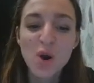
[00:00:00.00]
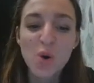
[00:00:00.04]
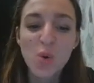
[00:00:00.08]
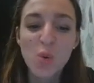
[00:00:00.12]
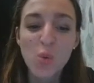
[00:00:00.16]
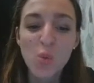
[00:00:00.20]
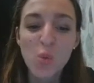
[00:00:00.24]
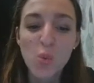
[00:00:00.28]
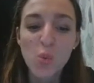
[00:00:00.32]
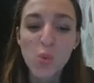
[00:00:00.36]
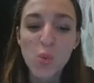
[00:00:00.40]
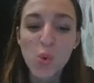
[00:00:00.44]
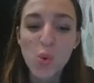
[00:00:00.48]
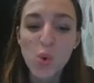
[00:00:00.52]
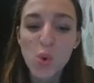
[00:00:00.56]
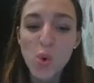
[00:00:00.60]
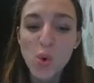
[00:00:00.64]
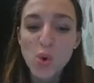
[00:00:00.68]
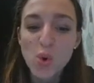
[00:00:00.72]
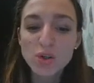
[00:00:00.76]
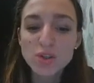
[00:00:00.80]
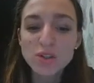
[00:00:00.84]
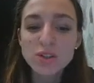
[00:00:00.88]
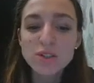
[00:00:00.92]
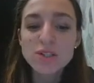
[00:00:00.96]

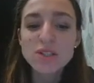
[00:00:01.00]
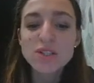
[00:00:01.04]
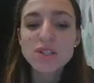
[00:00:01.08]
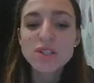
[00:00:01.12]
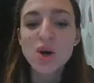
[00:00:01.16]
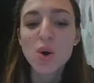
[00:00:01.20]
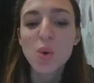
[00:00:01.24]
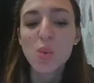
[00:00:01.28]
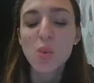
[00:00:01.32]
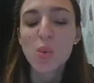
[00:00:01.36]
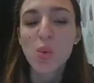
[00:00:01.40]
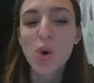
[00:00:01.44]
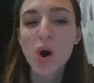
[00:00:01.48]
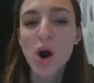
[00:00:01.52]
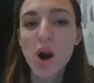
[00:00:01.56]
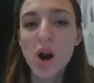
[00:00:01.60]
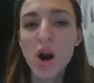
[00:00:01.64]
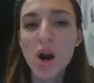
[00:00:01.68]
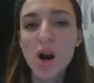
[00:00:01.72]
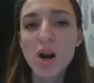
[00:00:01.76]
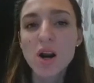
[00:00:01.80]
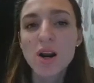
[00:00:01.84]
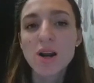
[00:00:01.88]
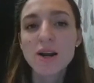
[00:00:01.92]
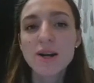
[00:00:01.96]
World
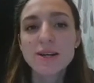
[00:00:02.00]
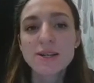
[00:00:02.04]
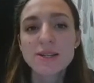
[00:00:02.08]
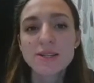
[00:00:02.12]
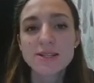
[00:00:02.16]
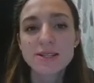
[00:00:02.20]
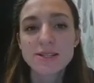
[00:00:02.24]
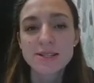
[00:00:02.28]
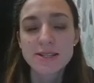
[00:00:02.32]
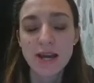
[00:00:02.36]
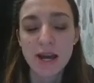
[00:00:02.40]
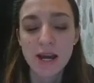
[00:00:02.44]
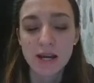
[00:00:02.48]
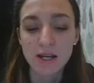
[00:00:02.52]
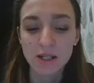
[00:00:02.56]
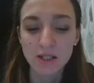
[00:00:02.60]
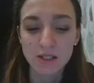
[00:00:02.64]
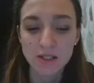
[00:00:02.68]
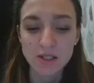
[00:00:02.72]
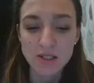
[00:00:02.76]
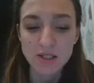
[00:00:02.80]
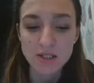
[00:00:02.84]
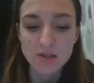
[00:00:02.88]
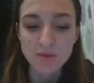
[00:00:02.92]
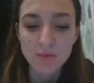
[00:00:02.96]
War
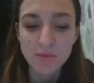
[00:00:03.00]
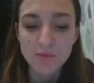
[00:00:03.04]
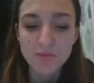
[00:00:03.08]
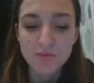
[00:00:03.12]
second,